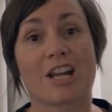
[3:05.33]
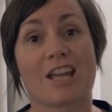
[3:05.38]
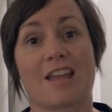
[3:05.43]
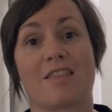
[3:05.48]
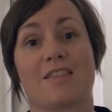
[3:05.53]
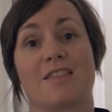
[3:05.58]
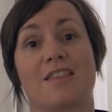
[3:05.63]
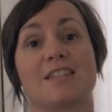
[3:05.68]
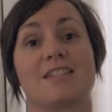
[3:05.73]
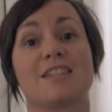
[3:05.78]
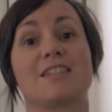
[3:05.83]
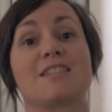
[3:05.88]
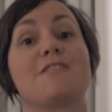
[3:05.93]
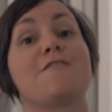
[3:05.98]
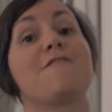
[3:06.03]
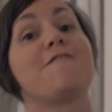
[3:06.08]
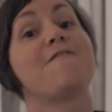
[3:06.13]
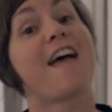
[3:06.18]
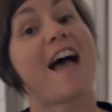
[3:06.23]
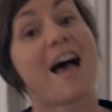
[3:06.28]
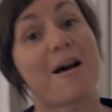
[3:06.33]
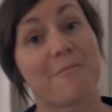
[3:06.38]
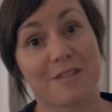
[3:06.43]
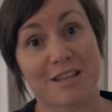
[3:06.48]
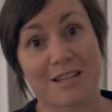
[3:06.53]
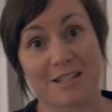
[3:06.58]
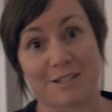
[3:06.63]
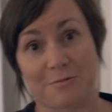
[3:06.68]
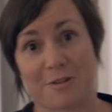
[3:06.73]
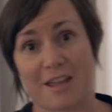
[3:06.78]
again, this is the
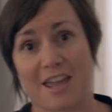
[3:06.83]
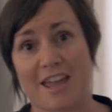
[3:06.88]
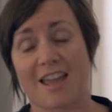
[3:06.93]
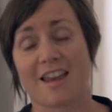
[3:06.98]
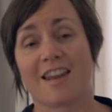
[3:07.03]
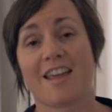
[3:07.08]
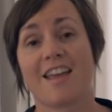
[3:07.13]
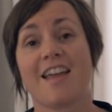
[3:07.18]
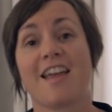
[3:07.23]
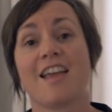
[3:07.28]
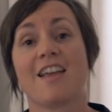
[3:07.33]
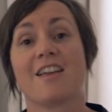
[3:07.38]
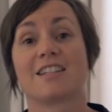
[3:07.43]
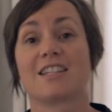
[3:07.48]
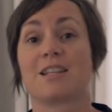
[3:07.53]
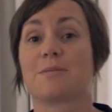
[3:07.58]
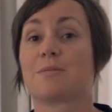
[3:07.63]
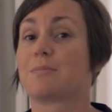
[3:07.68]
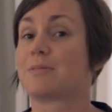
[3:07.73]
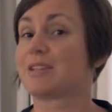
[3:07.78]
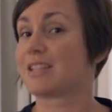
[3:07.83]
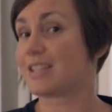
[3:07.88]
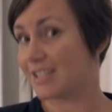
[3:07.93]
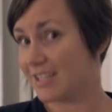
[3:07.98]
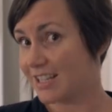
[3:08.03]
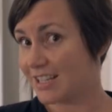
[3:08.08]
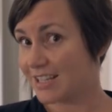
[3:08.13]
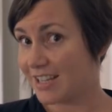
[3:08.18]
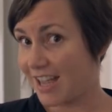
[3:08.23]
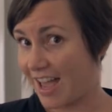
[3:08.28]
family suite. It sleeps up to
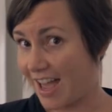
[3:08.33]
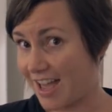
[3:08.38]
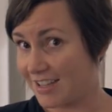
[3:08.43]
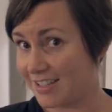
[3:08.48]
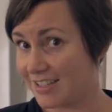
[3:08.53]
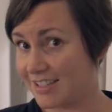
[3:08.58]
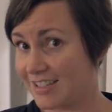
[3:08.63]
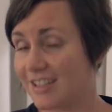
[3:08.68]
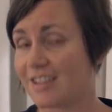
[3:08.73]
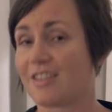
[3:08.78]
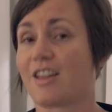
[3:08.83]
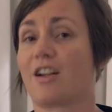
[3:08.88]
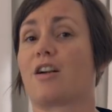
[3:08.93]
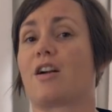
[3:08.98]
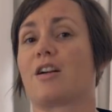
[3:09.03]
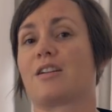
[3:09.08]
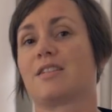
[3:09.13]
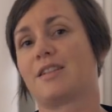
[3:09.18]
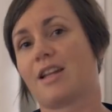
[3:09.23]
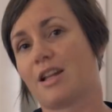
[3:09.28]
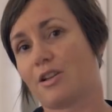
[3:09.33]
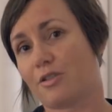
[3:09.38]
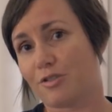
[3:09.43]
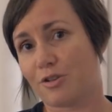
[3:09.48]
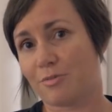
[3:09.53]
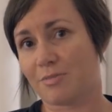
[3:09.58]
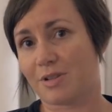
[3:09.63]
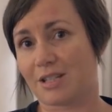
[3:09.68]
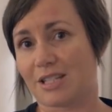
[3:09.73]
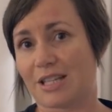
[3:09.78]
6 guests. There are standard
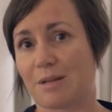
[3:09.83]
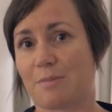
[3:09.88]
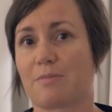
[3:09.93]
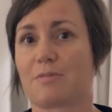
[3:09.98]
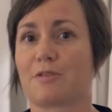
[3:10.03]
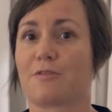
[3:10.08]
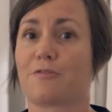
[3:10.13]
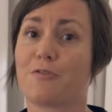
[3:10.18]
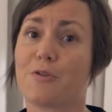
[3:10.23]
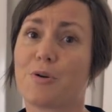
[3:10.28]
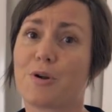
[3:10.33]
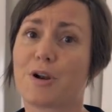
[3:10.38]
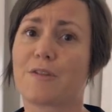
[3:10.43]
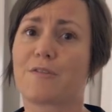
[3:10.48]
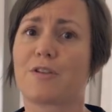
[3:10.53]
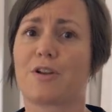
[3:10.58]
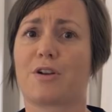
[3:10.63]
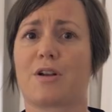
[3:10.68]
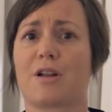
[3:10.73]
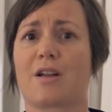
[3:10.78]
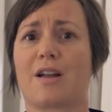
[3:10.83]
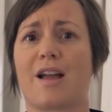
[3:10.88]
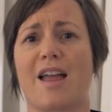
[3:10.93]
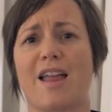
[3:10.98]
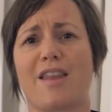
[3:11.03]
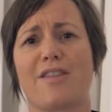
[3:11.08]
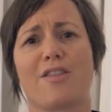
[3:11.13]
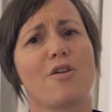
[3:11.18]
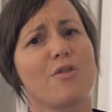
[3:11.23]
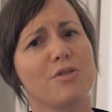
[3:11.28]
rooms that sleep up to 4
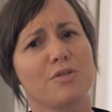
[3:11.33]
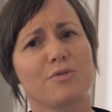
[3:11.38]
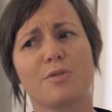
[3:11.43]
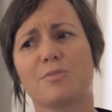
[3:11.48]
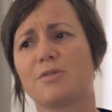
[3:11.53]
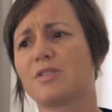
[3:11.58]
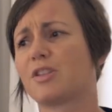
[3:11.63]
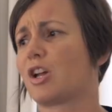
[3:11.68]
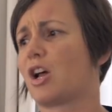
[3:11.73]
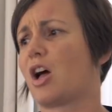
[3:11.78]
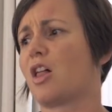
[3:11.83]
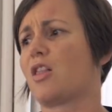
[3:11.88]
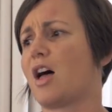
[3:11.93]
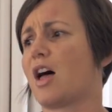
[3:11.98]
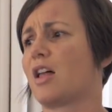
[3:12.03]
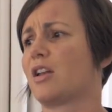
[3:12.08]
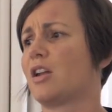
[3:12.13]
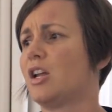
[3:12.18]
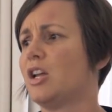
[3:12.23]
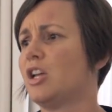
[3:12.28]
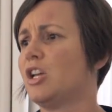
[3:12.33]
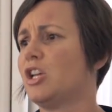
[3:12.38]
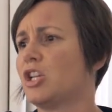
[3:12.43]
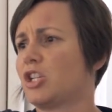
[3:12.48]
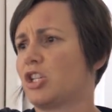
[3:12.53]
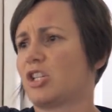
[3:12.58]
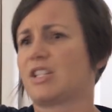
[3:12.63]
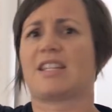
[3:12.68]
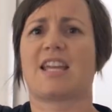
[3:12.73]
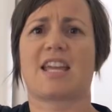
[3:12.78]
and those rooms look a lot
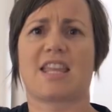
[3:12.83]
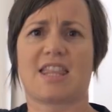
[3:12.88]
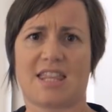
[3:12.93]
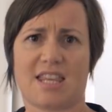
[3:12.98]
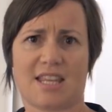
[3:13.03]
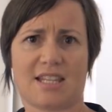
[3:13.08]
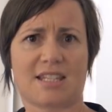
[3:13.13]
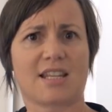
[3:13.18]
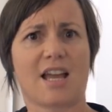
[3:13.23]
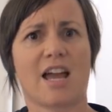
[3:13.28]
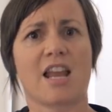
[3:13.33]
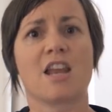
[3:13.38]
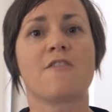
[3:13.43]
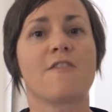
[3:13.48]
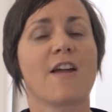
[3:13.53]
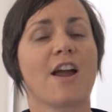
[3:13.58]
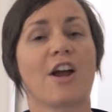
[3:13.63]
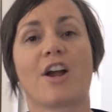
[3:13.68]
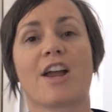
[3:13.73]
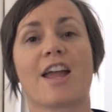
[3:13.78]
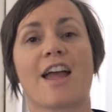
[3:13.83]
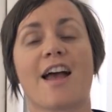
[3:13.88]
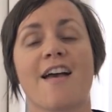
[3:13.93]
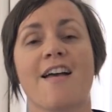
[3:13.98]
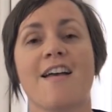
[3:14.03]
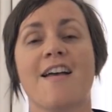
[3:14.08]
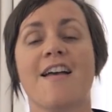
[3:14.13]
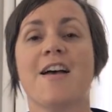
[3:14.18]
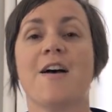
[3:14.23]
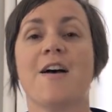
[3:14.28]
just like this kind of area,